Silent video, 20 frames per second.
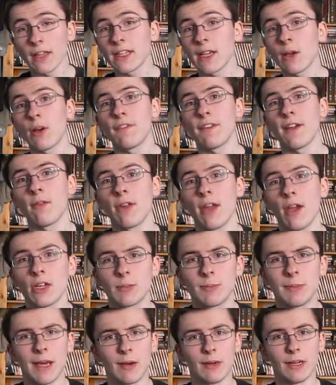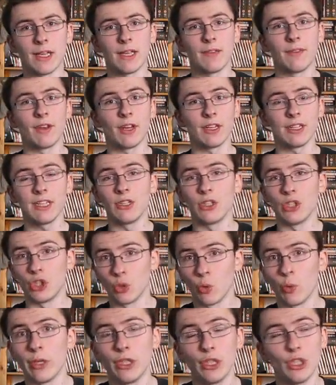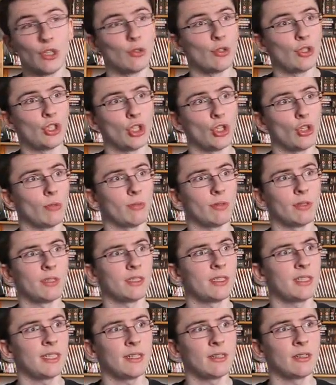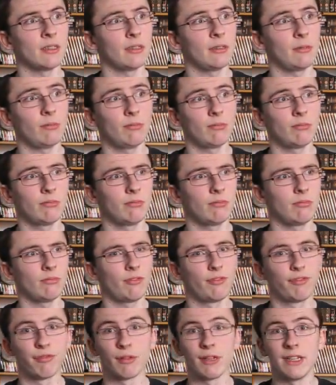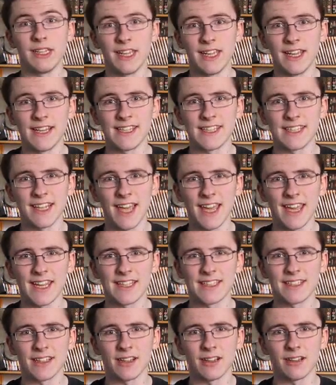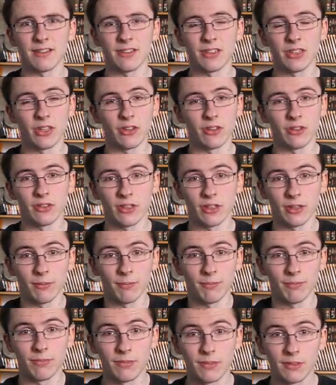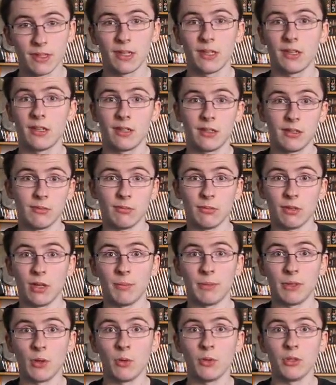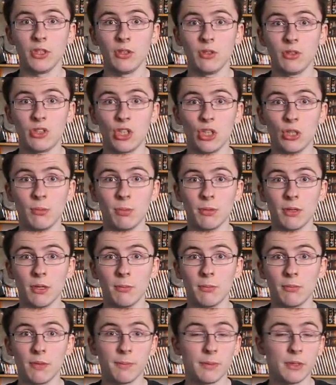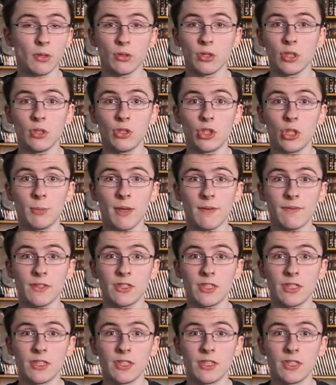how I found out about it. And then I didn't join YouTube until 3 years later. And, I've been on YouTube ever